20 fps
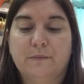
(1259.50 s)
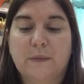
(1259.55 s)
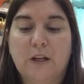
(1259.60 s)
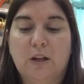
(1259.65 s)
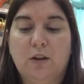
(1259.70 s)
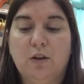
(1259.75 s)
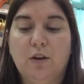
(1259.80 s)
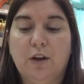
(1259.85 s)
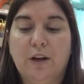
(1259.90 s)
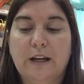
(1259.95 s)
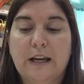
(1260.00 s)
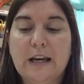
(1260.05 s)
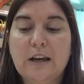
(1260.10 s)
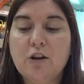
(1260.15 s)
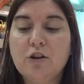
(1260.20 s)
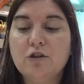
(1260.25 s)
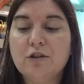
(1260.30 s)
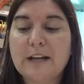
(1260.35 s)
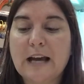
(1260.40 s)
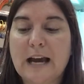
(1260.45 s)
Look at
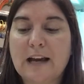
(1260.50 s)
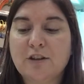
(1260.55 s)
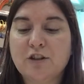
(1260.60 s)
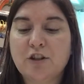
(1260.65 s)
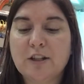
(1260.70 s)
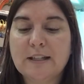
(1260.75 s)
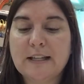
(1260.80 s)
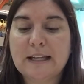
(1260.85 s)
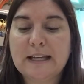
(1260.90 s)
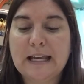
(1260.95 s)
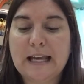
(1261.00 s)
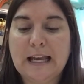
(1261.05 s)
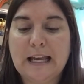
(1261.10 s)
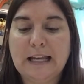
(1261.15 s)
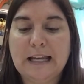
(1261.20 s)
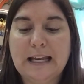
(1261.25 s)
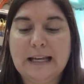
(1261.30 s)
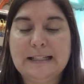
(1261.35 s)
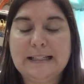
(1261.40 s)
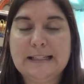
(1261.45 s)
your dashes
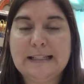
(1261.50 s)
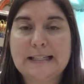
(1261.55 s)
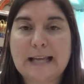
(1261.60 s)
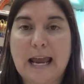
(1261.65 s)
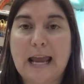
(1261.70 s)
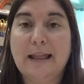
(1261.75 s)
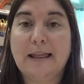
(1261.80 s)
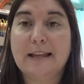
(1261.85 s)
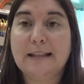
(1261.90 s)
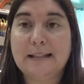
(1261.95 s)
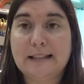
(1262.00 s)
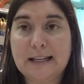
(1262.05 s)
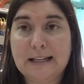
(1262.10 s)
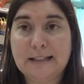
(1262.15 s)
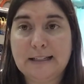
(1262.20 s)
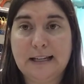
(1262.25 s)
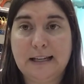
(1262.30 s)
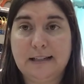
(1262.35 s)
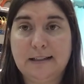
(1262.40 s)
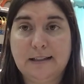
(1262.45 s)
again and say the
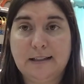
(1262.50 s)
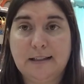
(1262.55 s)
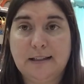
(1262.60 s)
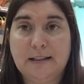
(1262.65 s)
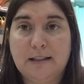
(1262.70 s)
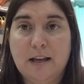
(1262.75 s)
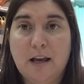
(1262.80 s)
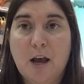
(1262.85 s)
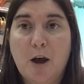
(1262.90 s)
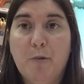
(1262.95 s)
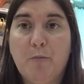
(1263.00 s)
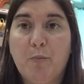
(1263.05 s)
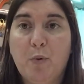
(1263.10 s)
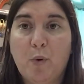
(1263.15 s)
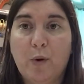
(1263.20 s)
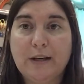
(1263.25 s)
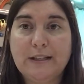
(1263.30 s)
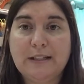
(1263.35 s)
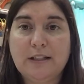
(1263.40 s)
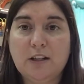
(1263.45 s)
sentence,
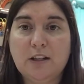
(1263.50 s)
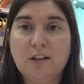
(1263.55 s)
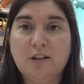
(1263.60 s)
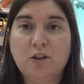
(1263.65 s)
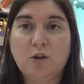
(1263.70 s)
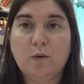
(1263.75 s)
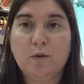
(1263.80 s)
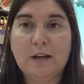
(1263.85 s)
pointing to a